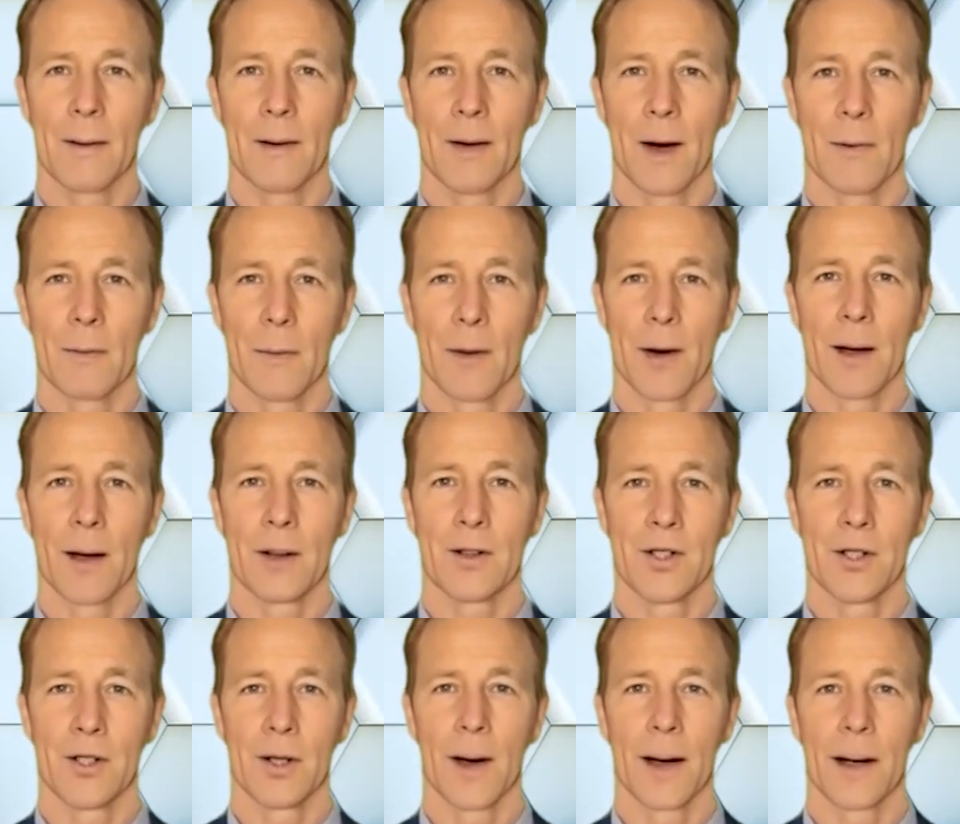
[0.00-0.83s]
A plus
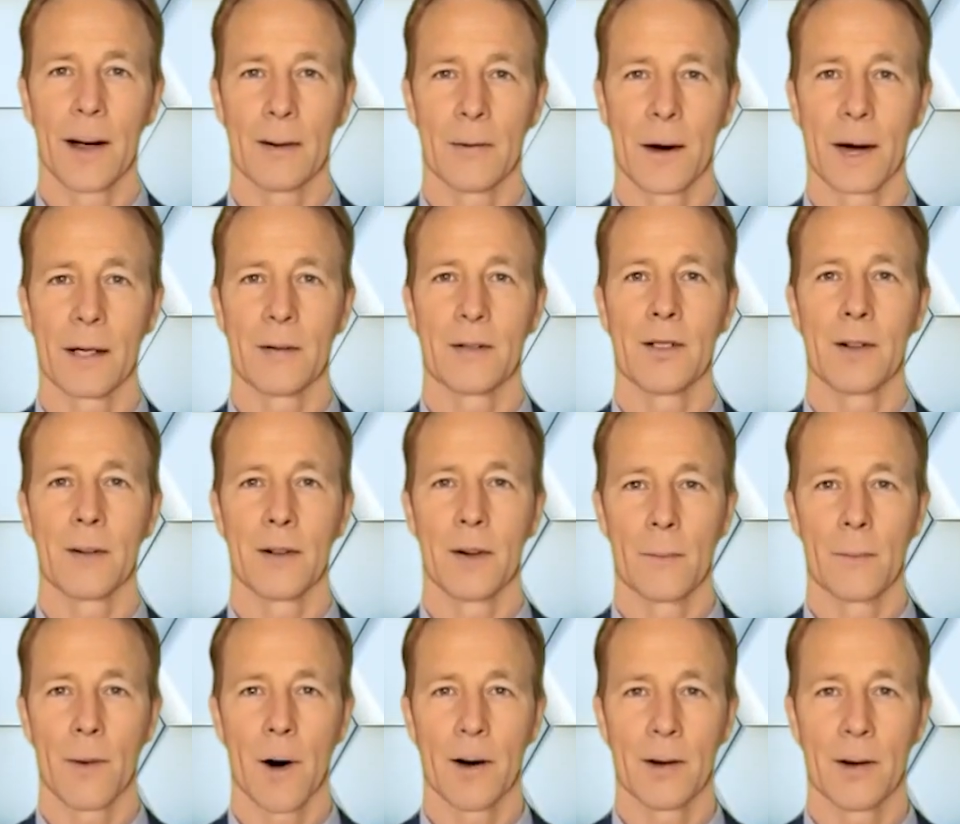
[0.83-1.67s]
sign means that
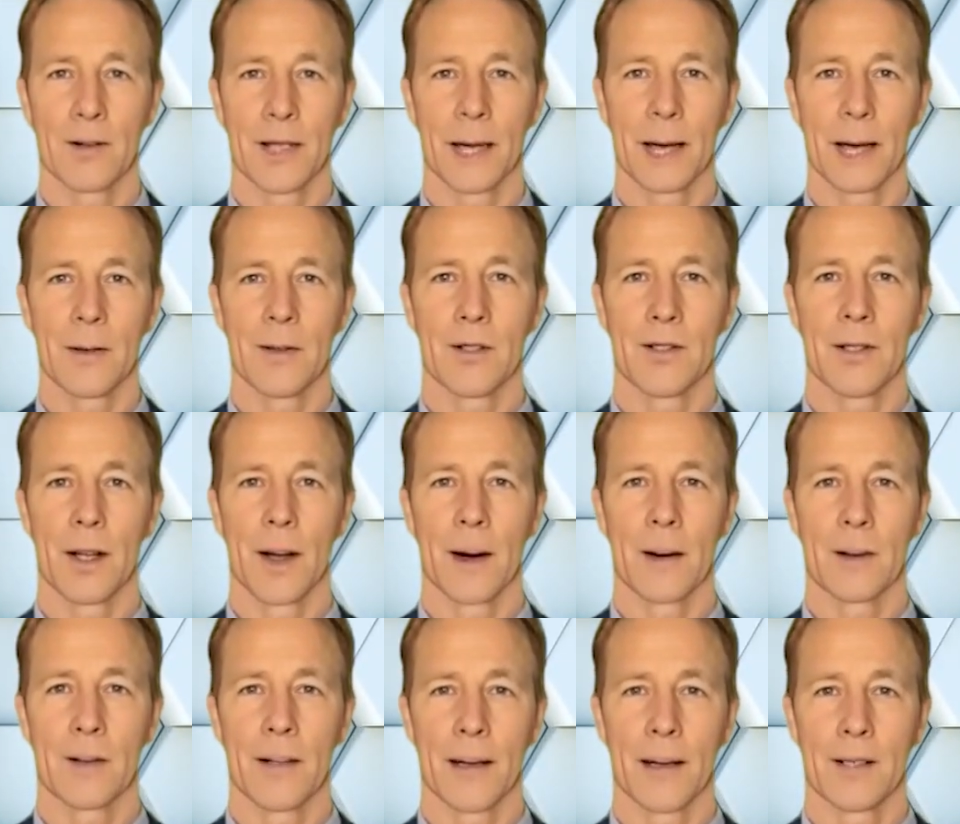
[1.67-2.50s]
the party
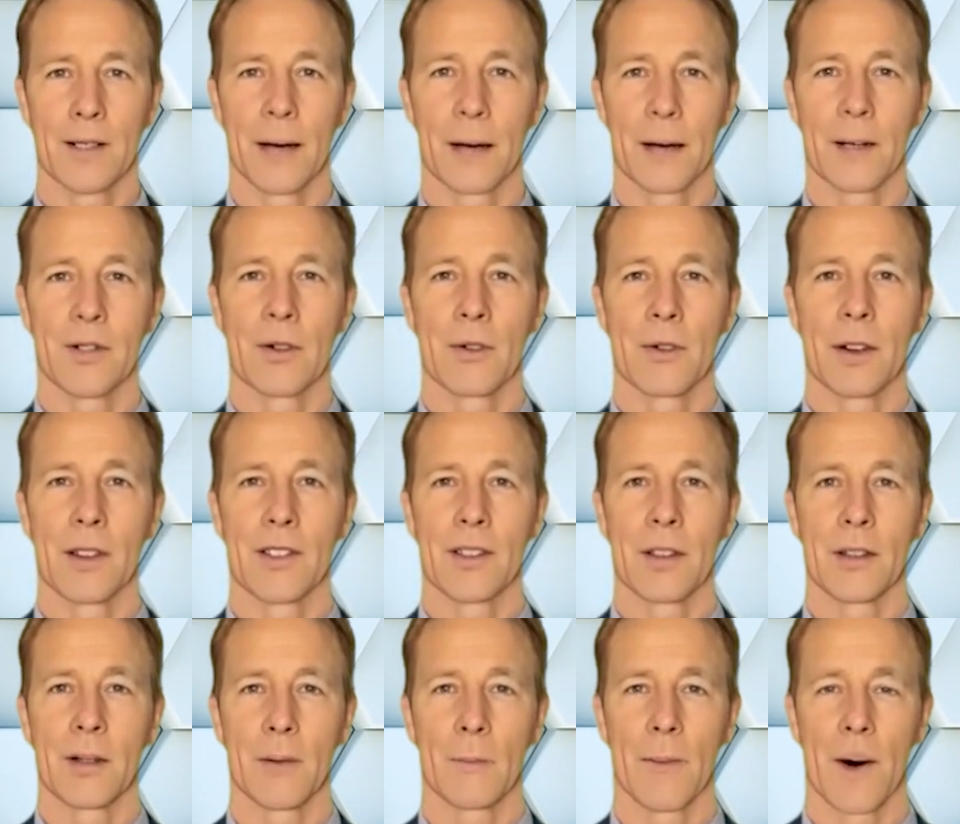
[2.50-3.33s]
concerned has an
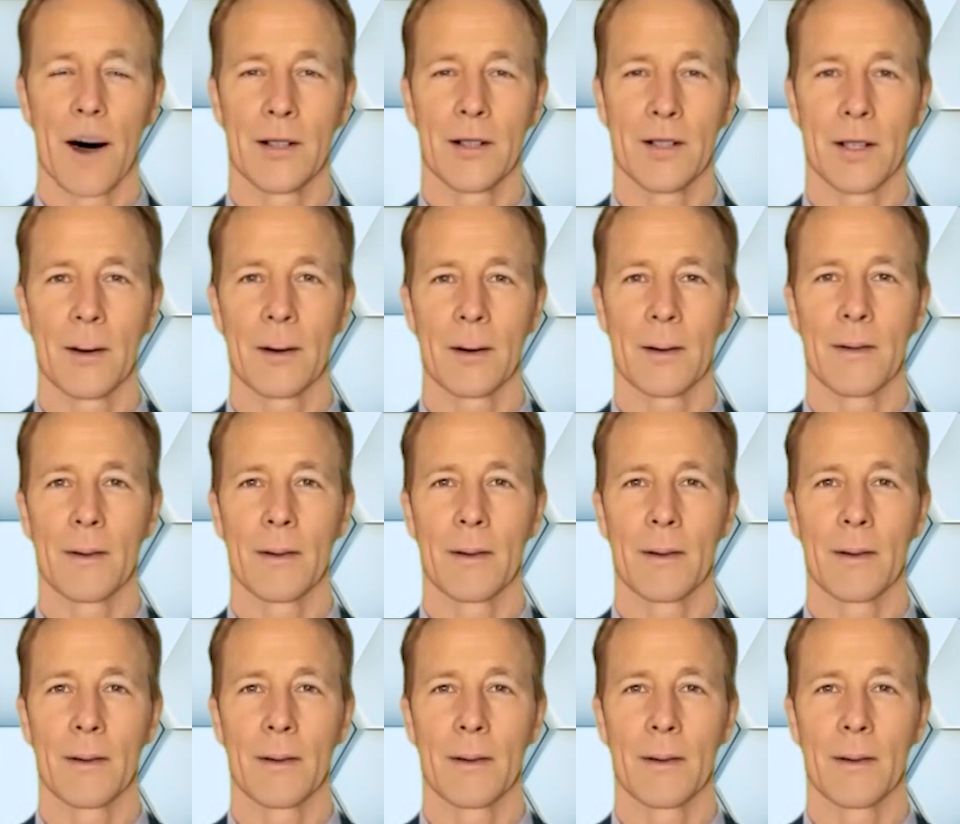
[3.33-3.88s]
interest in the matter.